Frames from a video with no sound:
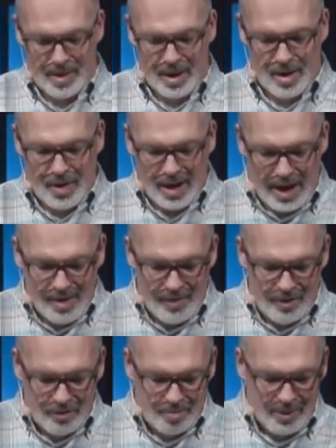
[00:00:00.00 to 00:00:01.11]
And on the night of
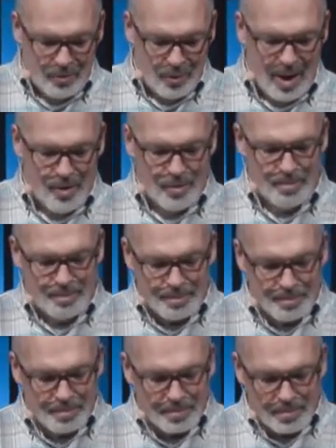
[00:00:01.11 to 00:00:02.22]
his betrayal,
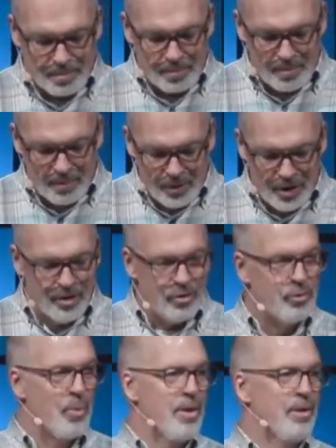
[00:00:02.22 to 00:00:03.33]

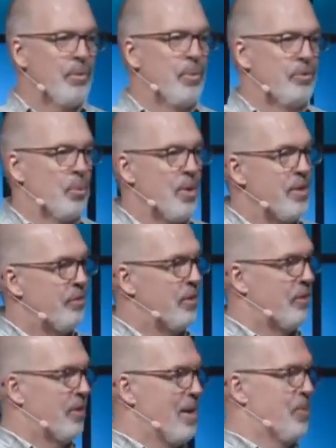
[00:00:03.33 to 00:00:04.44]
Jesus was with his
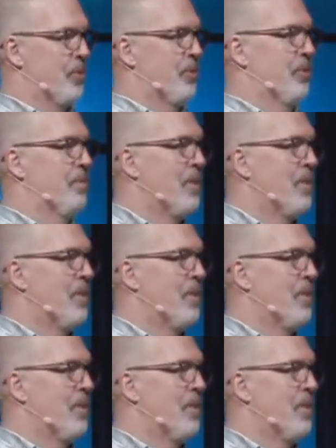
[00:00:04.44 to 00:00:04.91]
disciples.